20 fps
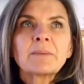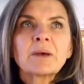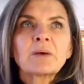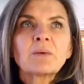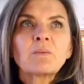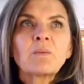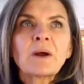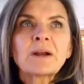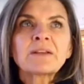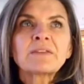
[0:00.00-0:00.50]

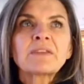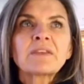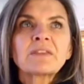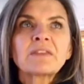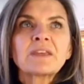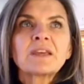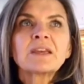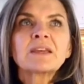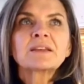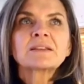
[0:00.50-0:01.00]
one of the
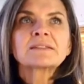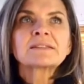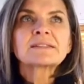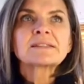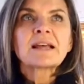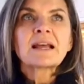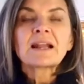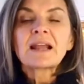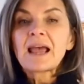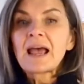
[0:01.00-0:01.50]
things
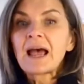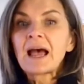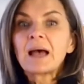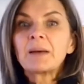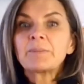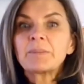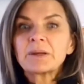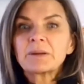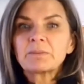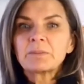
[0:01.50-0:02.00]
that
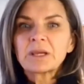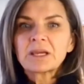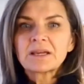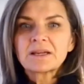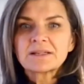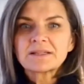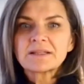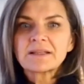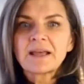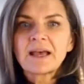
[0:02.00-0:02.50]
happened
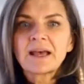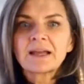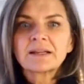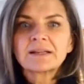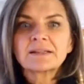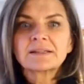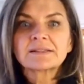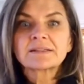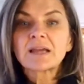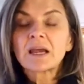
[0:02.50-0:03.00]
because of that
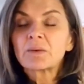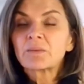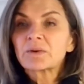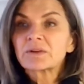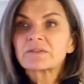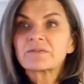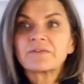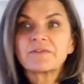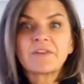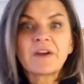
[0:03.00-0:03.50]
is I worked
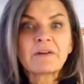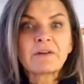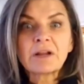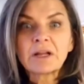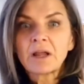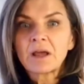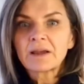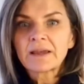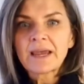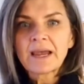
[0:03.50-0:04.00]
very
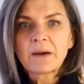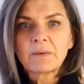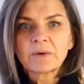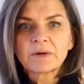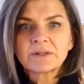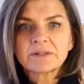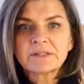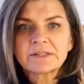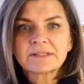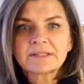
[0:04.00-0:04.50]
long
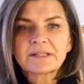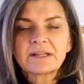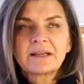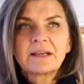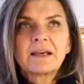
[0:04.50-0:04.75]
hours.